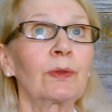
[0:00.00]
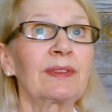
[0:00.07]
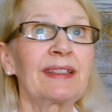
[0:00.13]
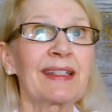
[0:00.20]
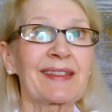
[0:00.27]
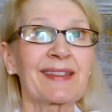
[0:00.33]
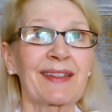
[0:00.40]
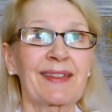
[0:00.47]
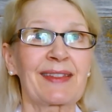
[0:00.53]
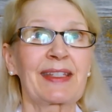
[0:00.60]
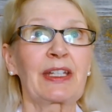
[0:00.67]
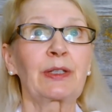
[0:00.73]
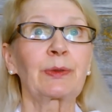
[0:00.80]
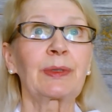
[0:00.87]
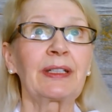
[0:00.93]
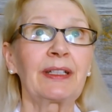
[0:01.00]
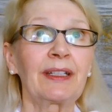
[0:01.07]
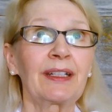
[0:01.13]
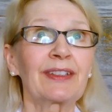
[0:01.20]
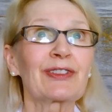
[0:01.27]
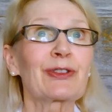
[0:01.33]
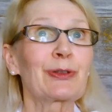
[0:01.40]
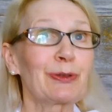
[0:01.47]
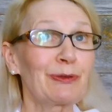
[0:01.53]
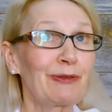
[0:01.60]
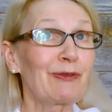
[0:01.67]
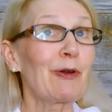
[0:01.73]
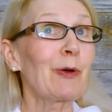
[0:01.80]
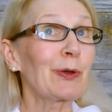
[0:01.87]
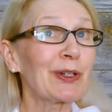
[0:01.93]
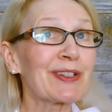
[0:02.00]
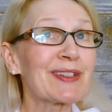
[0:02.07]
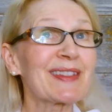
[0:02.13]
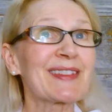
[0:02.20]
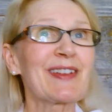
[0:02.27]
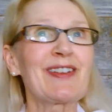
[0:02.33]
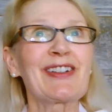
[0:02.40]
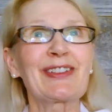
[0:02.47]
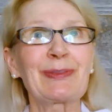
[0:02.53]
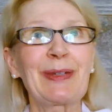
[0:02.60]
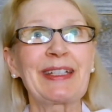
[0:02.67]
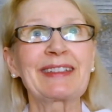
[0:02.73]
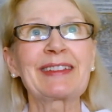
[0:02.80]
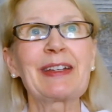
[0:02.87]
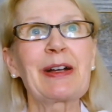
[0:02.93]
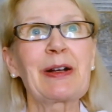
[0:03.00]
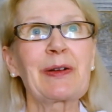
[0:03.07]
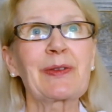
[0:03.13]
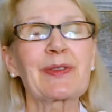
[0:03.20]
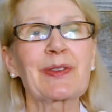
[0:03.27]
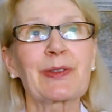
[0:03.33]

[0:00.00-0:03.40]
necessary to focus on right now.